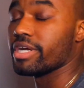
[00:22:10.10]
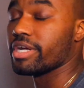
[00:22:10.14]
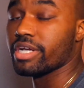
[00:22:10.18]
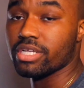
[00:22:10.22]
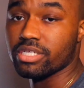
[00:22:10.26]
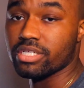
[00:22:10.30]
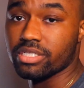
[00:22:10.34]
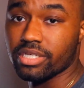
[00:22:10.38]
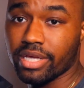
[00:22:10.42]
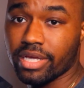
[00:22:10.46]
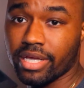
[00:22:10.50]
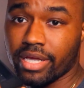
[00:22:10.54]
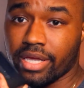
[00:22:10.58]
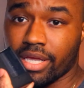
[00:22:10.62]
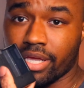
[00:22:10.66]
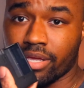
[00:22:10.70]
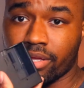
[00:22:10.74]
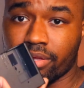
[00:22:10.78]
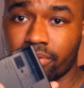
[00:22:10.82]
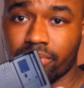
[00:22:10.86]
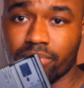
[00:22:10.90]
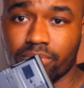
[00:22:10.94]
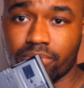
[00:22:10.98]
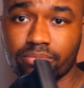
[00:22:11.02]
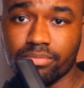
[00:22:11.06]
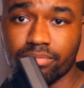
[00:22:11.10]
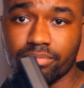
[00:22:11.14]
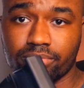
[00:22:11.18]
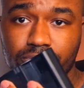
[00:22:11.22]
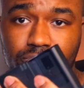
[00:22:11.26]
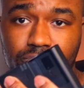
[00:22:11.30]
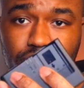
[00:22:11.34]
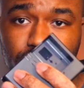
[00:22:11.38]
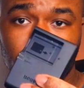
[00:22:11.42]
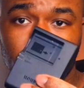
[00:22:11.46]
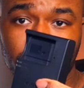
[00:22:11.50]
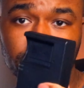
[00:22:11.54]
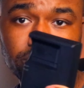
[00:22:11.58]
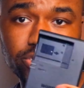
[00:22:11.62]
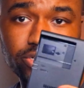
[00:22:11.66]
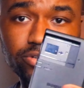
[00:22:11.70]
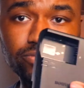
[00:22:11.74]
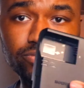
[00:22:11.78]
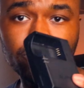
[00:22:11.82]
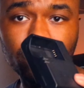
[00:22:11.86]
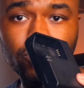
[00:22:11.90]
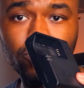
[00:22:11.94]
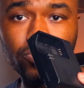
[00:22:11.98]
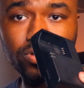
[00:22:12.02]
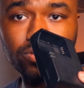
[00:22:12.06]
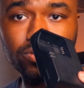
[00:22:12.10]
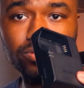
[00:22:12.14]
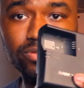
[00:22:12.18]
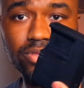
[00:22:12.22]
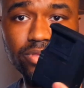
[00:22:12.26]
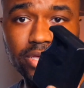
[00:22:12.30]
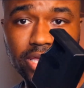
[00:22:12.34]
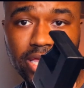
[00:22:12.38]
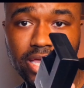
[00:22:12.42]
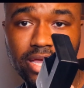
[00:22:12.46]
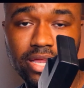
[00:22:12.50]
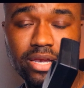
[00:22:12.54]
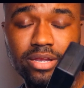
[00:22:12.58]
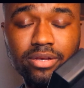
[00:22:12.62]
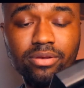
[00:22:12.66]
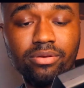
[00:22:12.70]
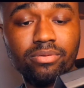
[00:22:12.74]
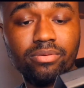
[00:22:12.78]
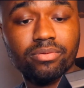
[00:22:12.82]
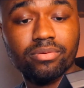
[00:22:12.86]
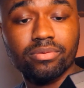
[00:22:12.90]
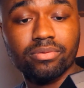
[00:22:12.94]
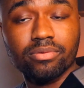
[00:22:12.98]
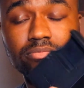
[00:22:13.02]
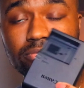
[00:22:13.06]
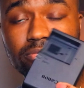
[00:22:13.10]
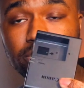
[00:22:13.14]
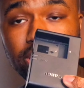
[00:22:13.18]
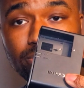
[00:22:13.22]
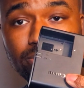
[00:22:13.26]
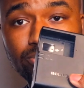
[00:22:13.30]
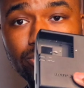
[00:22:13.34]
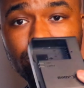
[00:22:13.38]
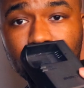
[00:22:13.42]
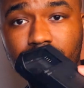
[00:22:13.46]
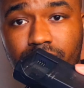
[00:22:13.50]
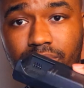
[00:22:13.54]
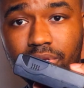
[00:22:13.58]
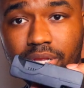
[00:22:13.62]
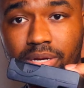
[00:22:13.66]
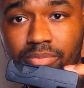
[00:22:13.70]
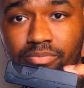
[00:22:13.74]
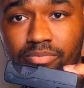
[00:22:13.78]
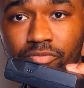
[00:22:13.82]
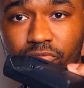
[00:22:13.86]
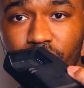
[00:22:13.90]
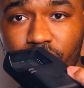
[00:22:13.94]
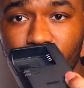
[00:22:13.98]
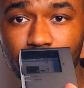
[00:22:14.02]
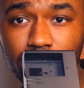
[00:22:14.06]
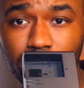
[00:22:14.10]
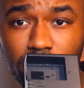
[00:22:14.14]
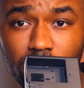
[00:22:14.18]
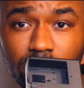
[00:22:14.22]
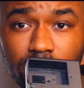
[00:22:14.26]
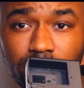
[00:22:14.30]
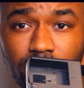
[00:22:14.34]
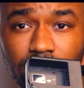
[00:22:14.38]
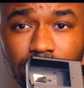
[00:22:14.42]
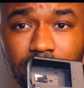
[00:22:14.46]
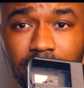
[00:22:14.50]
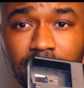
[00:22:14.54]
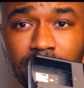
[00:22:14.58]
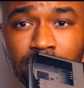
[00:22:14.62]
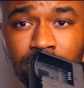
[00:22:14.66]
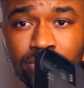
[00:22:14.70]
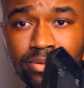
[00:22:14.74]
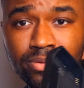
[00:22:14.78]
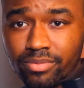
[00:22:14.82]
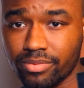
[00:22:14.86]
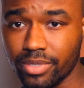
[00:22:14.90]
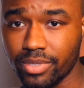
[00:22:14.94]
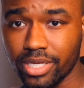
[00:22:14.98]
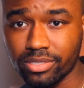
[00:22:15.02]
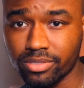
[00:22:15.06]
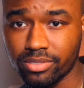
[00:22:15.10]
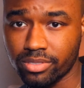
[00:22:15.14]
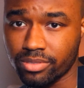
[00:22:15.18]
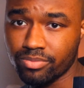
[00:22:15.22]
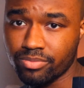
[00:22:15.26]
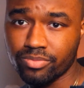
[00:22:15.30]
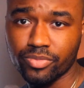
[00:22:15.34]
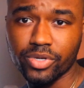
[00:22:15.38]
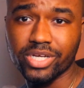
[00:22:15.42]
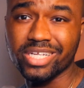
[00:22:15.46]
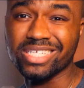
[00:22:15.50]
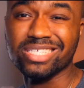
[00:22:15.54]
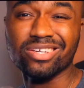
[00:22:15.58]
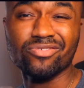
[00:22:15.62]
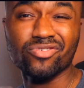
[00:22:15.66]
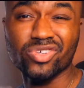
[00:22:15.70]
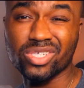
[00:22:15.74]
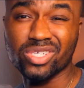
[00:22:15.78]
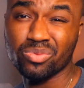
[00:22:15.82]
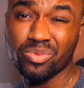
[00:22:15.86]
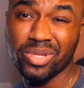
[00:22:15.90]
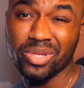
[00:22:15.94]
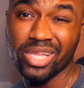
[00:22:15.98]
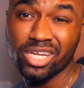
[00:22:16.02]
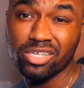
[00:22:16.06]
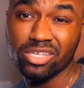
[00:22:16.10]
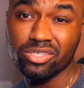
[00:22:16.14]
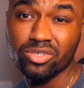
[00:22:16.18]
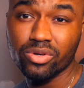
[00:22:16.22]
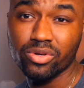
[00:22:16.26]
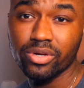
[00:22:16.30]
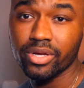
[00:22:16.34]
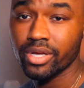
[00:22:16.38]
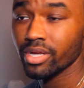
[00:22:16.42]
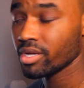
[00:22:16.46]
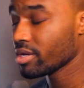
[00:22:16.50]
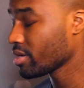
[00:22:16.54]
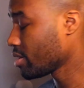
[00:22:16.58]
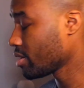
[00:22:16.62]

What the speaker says: is a charger for the Canon camera that I'm filming off of right here. That's pretty self-explanatory.